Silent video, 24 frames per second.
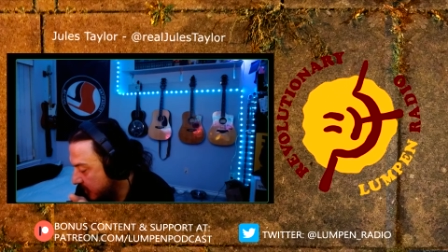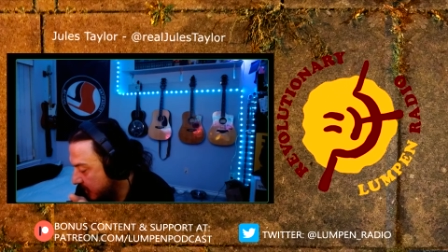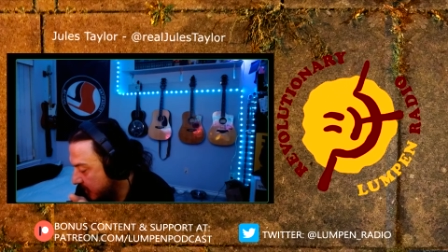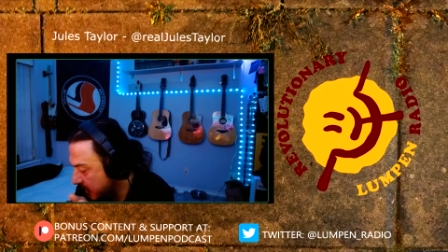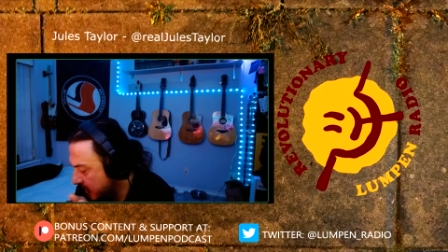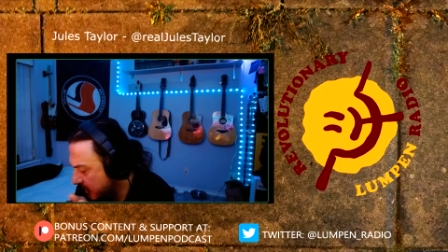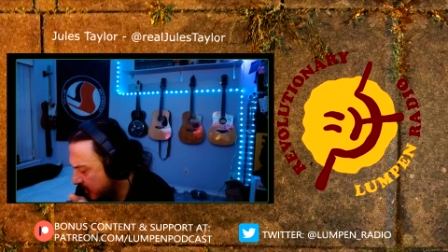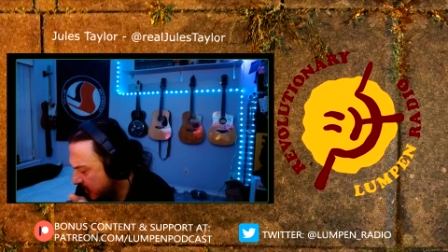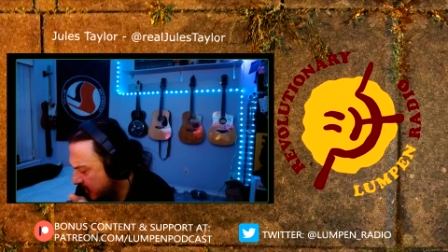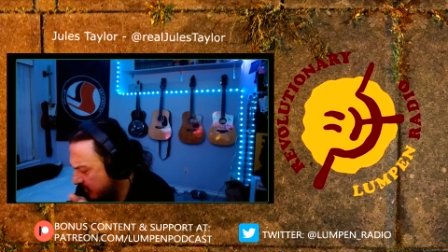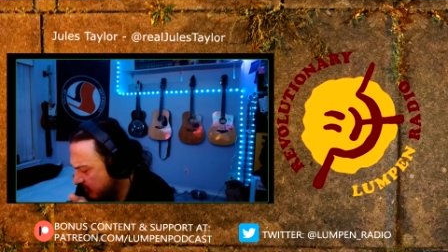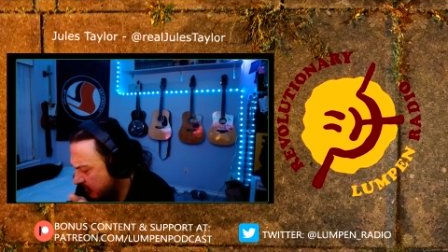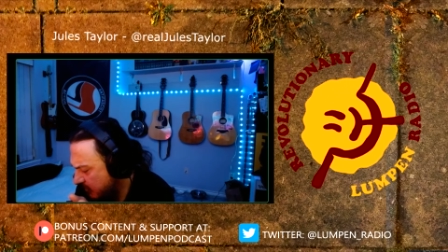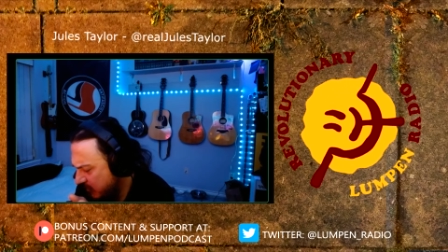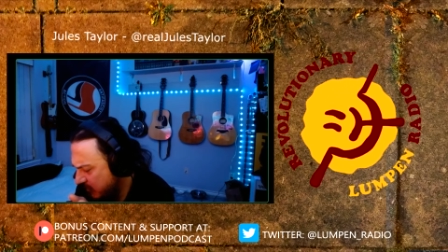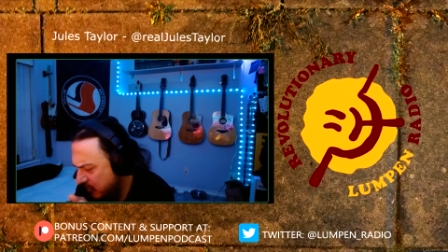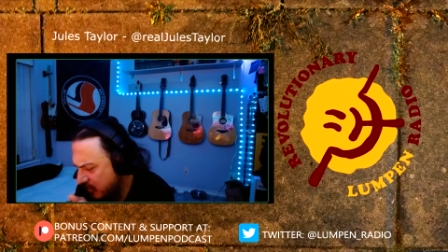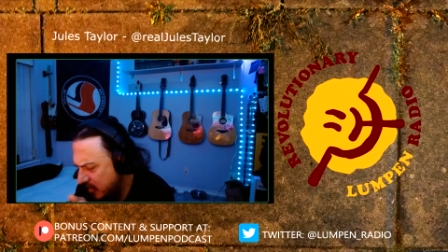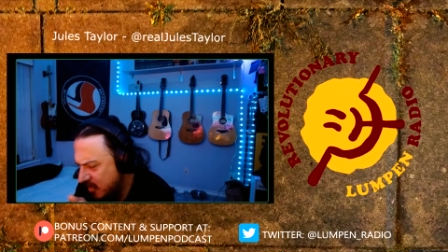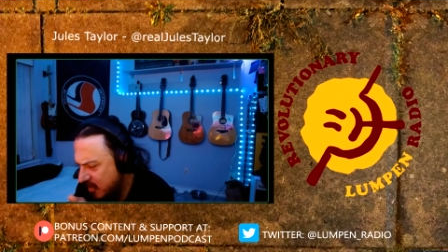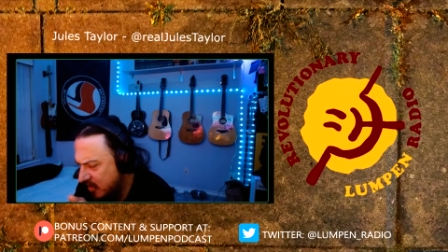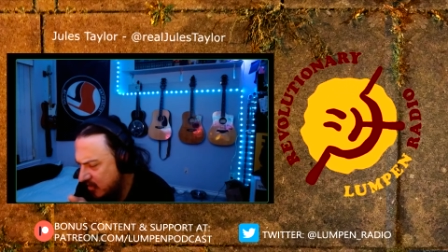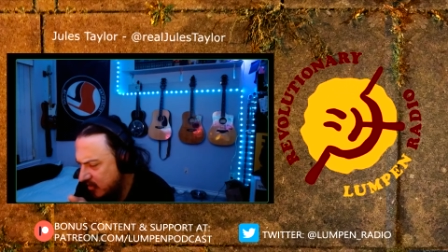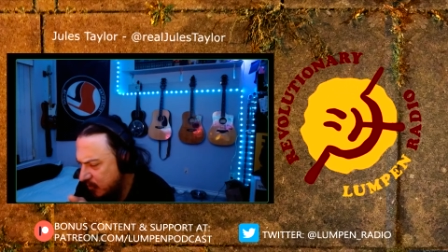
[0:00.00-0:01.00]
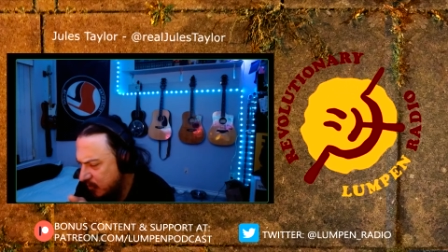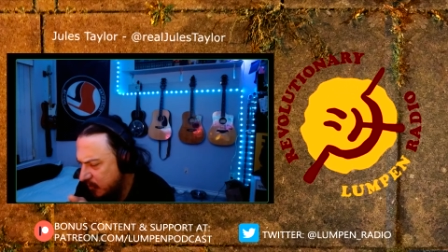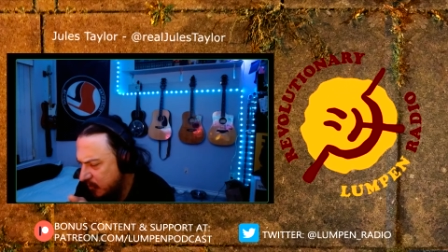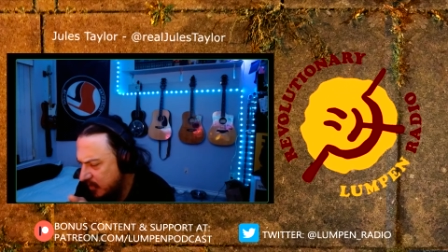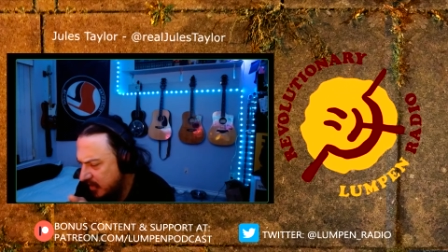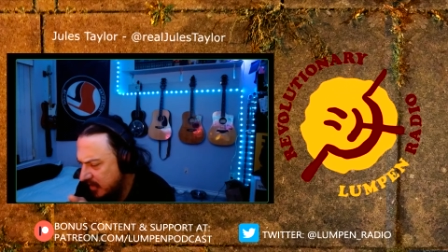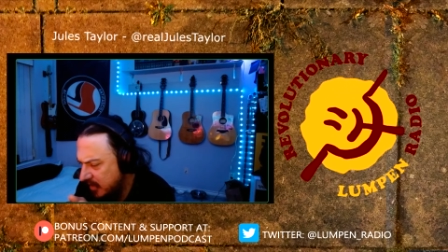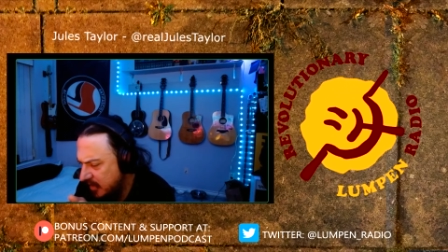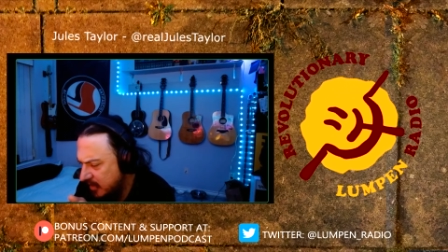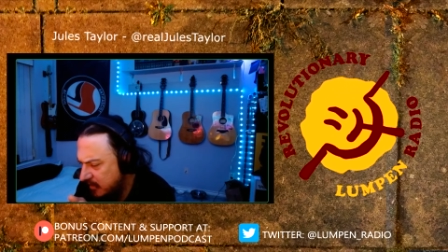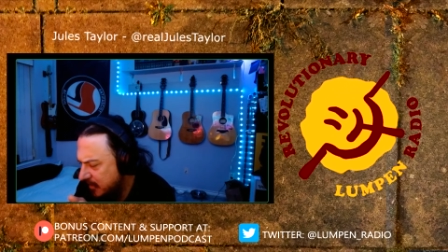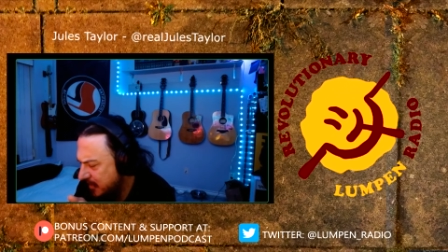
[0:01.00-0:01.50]
And I went on to
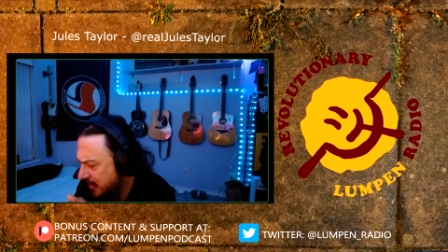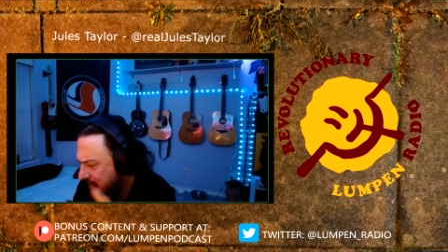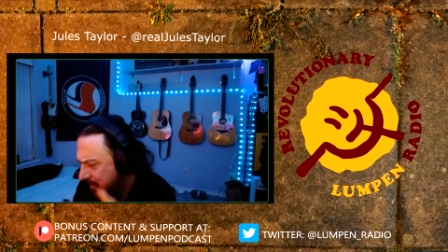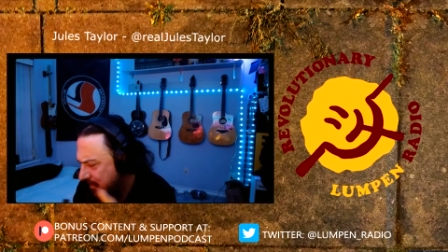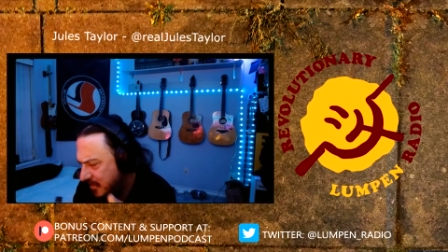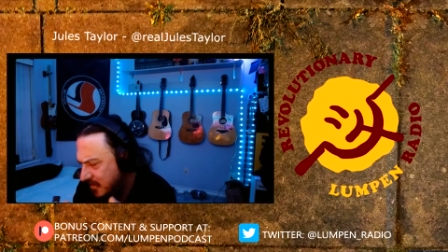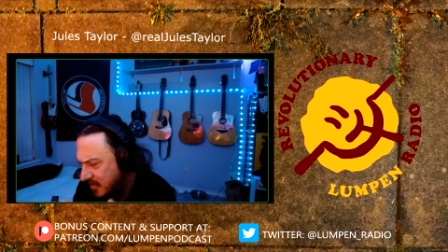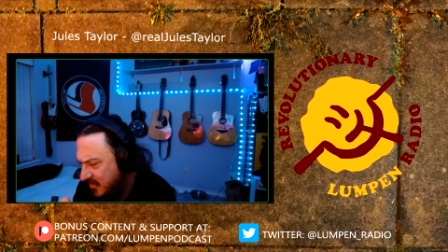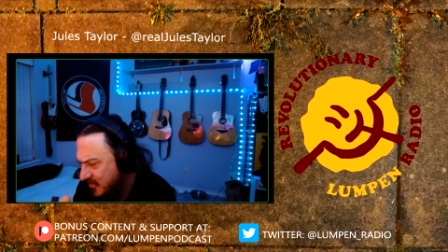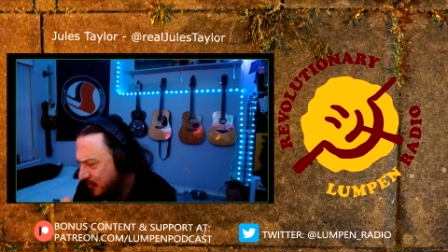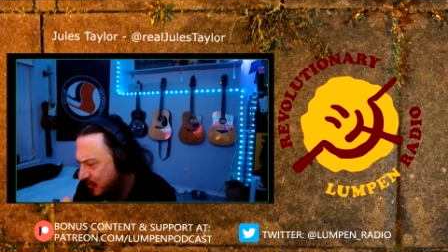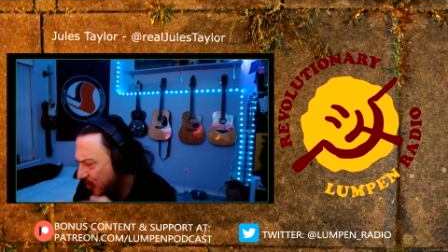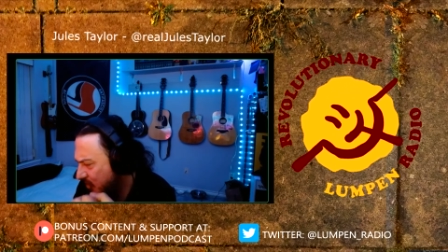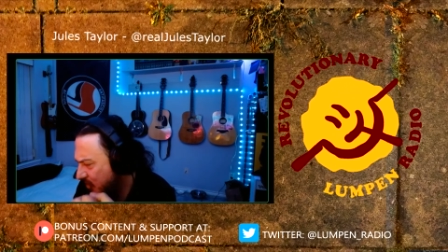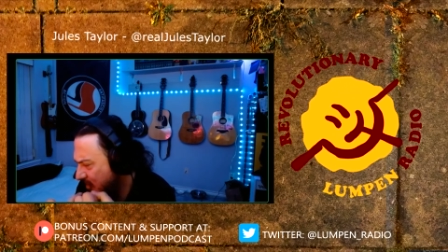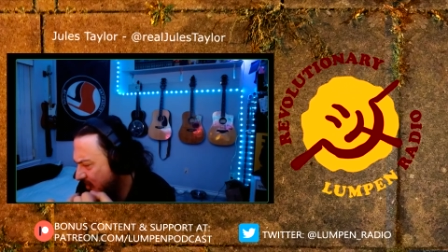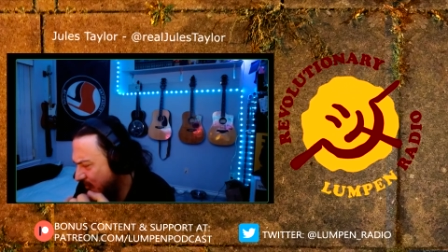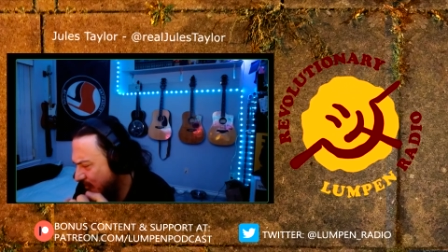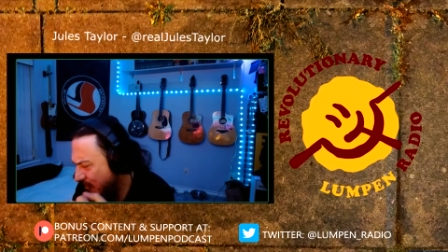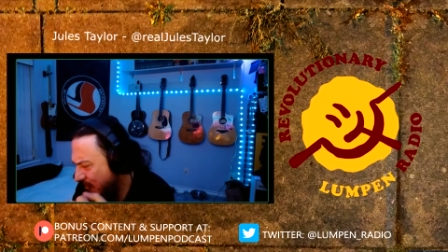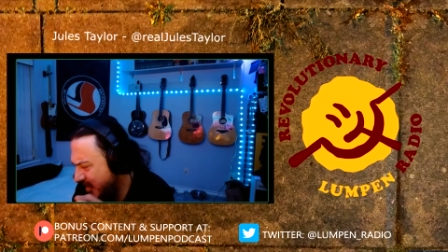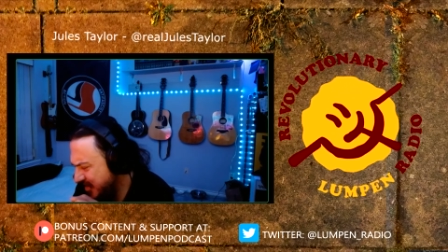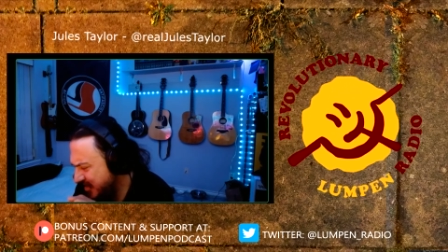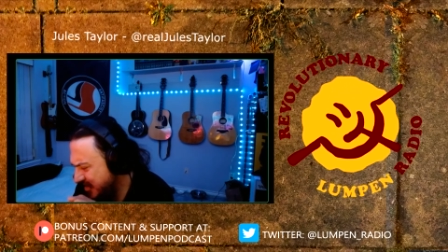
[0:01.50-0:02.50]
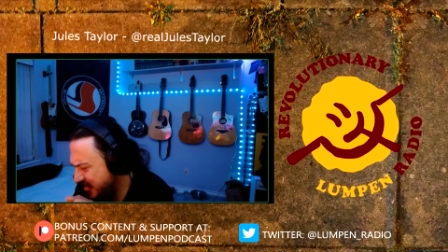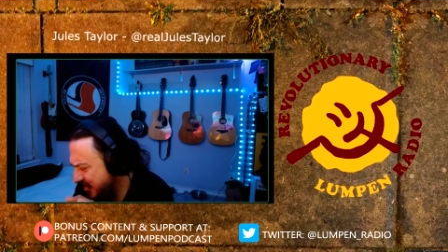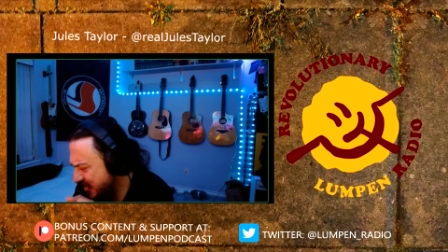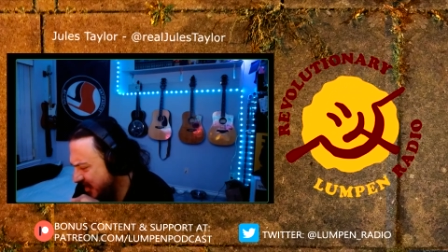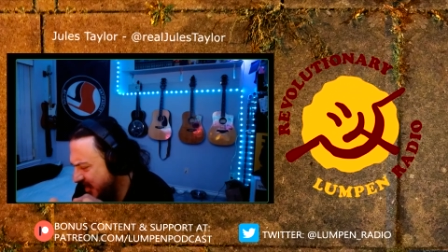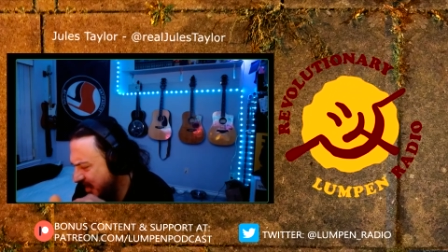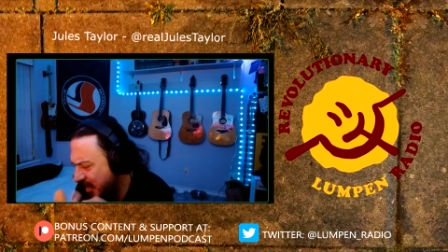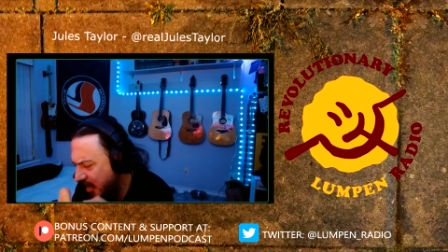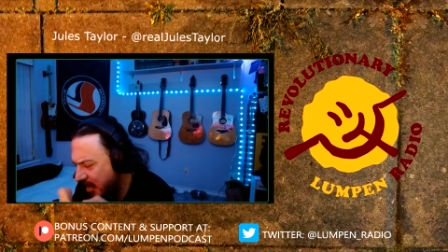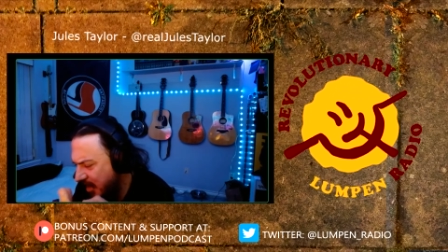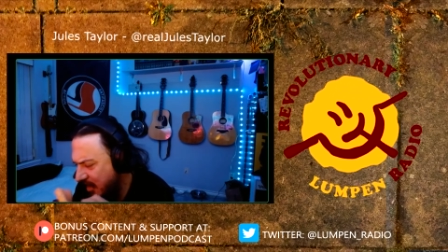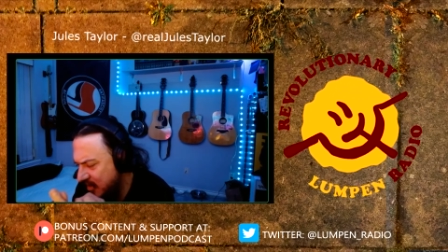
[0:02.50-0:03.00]
read his book on
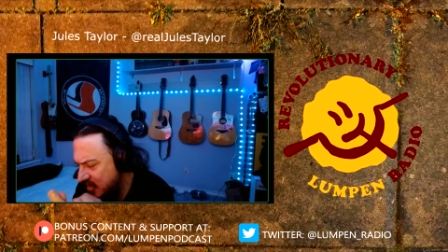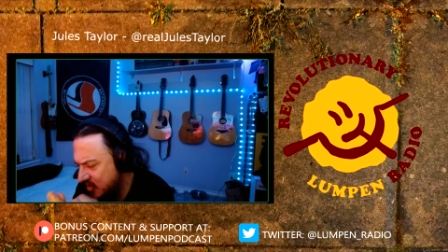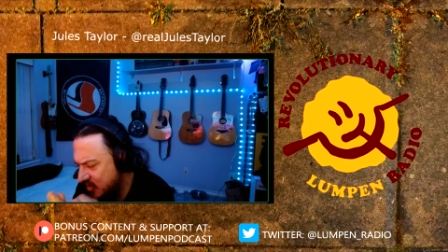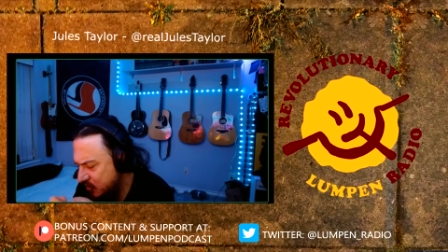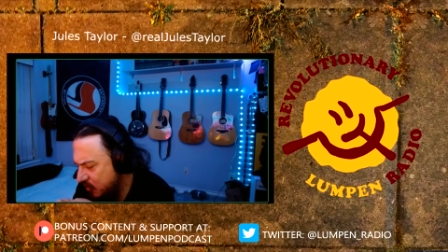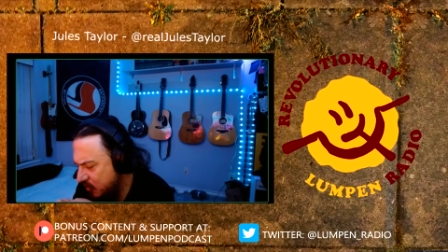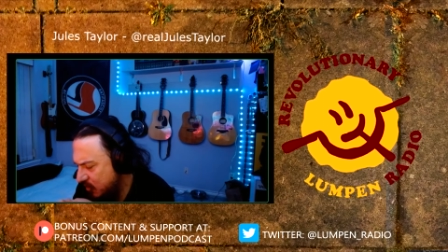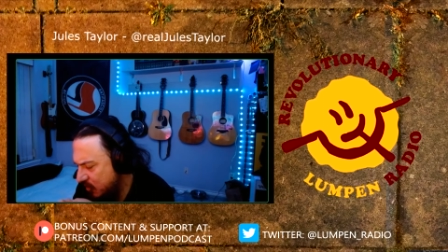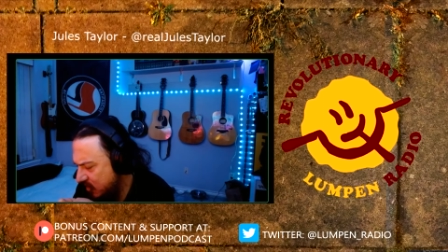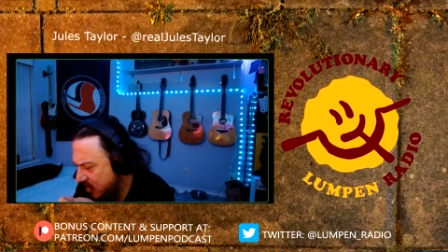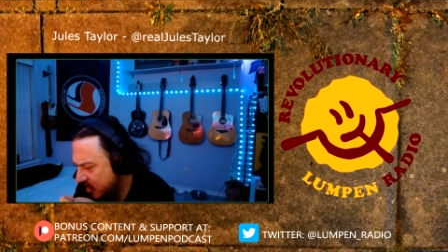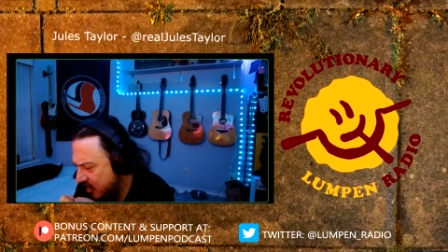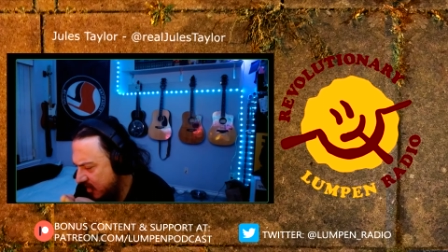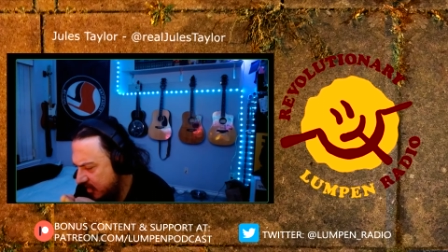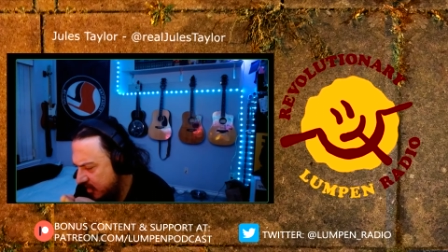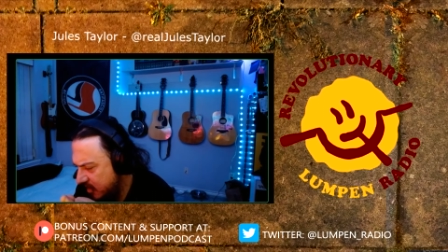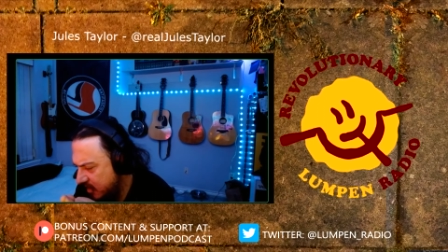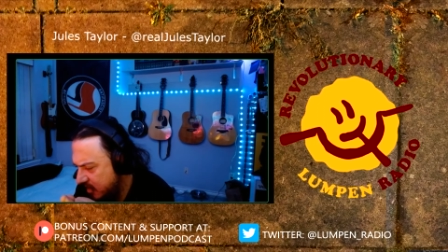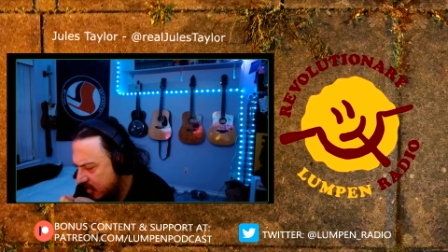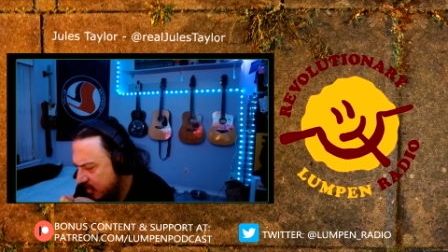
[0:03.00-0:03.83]
Rancière, his book on